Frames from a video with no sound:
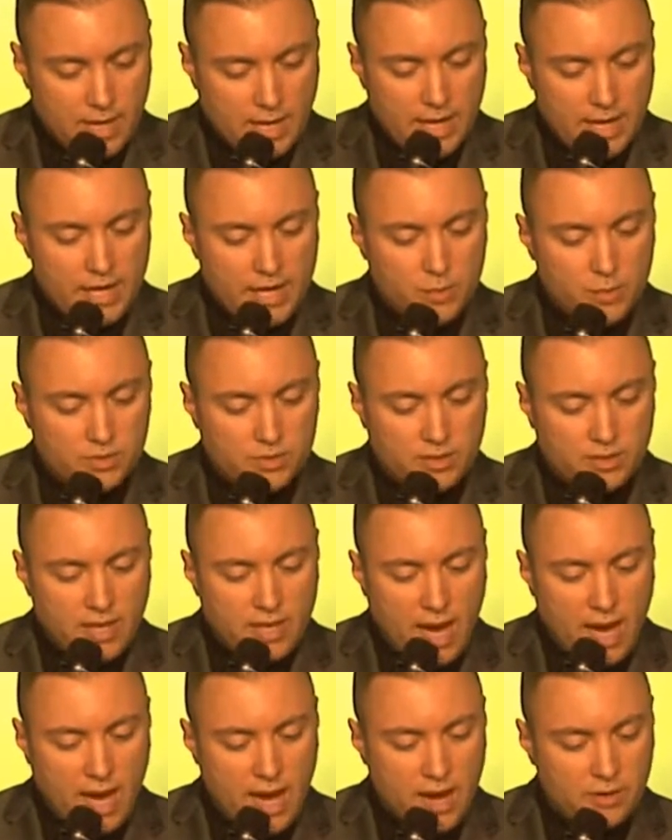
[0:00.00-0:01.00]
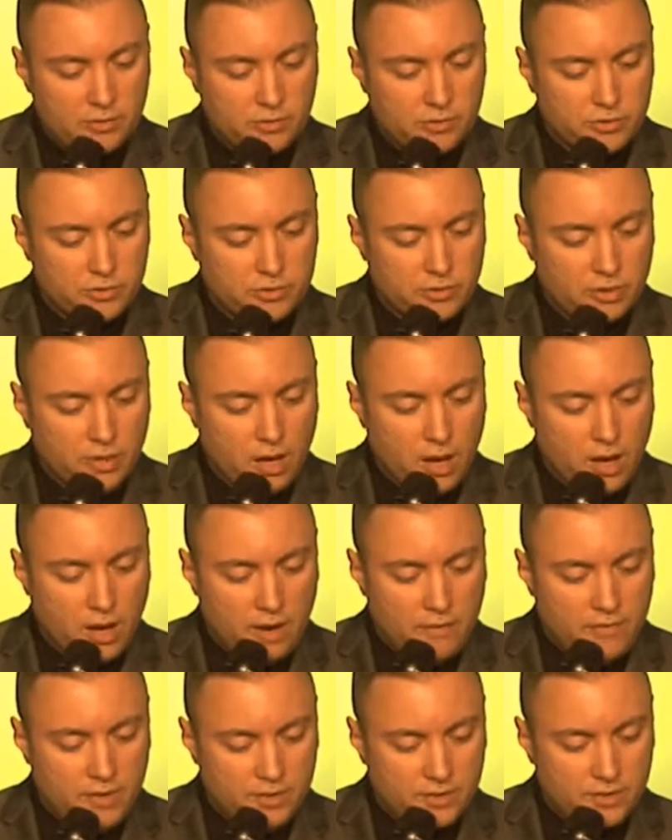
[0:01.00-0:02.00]
and he was in the house
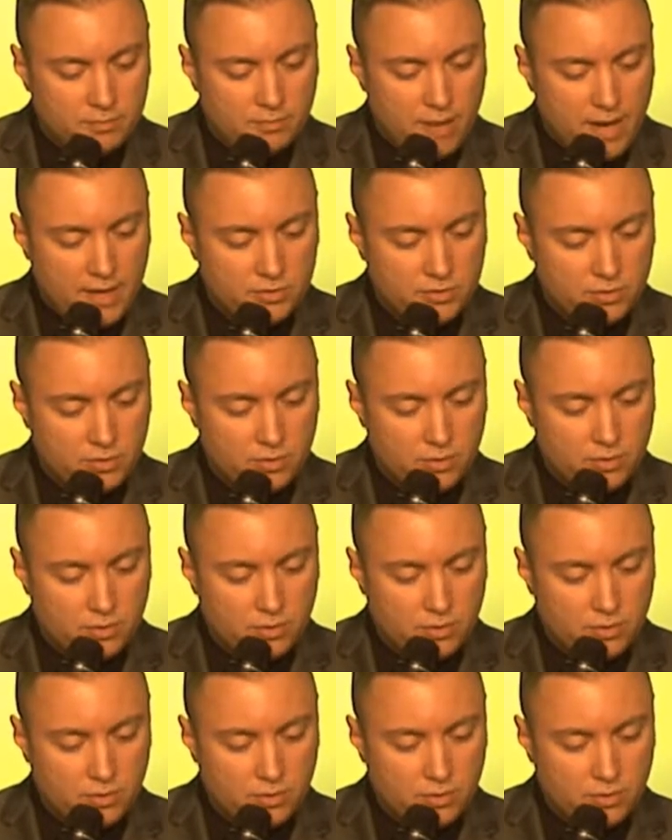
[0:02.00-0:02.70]
of his master,